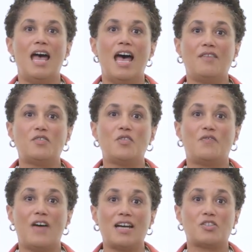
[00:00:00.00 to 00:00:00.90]
After the
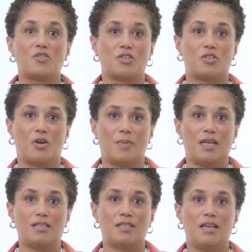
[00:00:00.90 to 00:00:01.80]
facts are
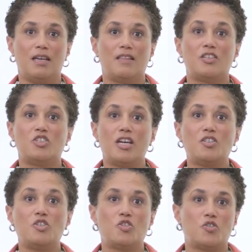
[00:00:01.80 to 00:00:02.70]
determined, the
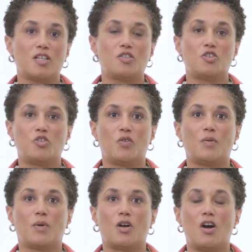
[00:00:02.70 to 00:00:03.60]
judge instructs the
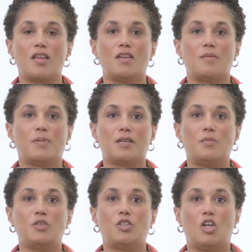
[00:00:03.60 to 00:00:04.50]
jury regarding the
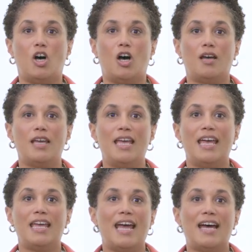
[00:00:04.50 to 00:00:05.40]
applicable law
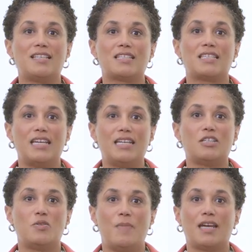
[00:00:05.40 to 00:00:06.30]
and asks
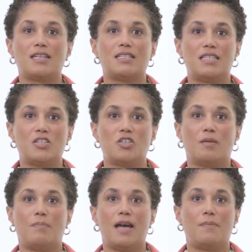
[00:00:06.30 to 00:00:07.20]
it to make a
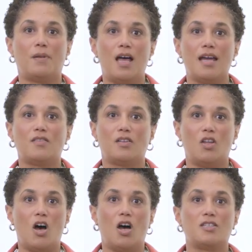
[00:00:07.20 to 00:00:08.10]
decision by applying the
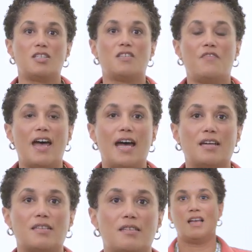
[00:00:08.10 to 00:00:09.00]
law to the
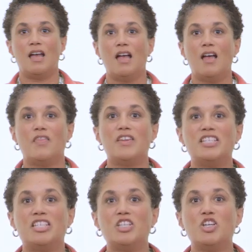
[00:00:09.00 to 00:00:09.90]
facts. The
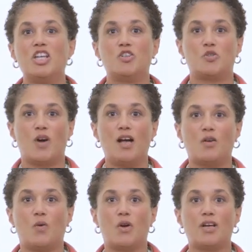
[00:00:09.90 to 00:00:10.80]
decision in a trial
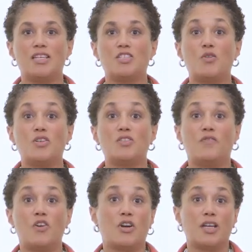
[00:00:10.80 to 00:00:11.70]
court is known as a
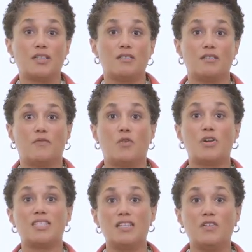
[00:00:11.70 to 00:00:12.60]
verdict.
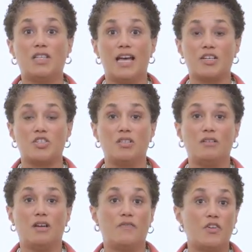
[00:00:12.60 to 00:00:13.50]
For a civil
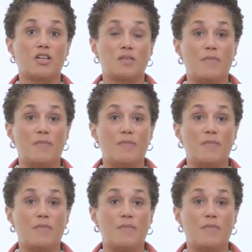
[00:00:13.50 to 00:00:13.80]
action, a verdict